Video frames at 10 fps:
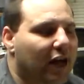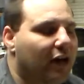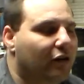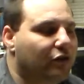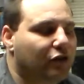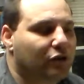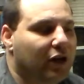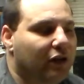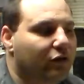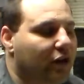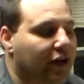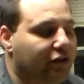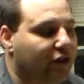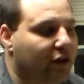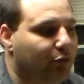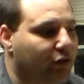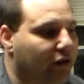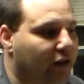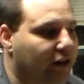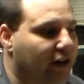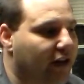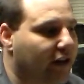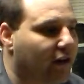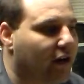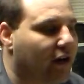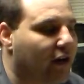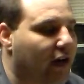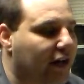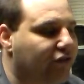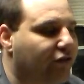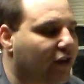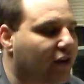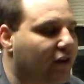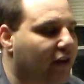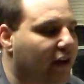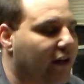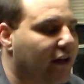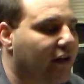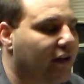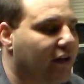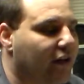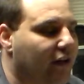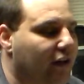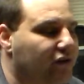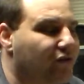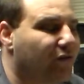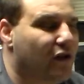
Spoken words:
I don't know. I don't know how to put it like that. I just think that it just